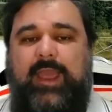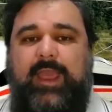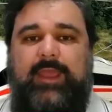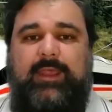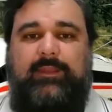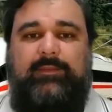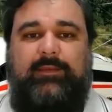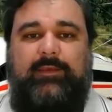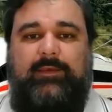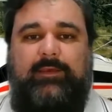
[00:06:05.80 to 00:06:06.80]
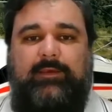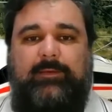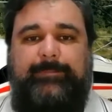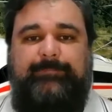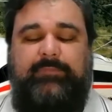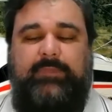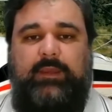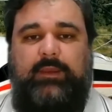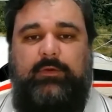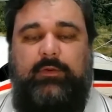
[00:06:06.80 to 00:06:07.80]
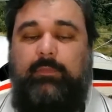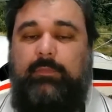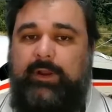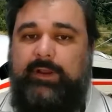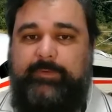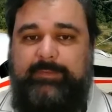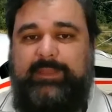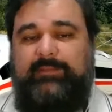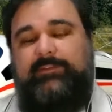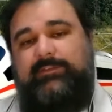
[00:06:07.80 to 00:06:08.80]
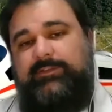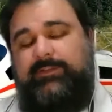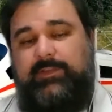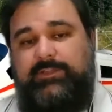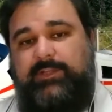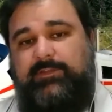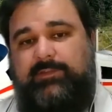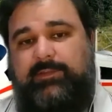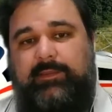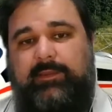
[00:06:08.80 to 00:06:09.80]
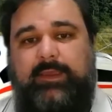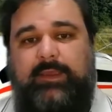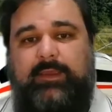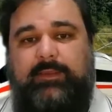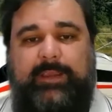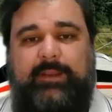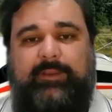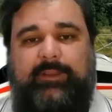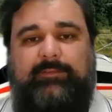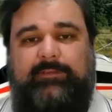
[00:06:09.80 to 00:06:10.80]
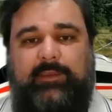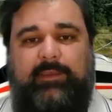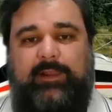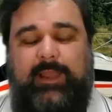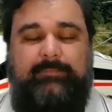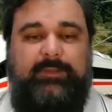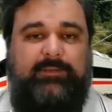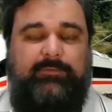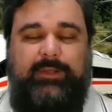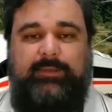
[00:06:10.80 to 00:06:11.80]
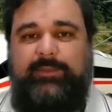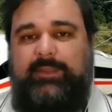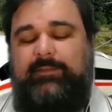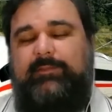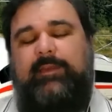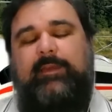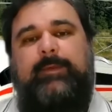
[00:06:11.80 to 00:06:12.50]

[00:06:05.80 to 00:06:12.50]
and global agreements such as the Paris Climate Agreement.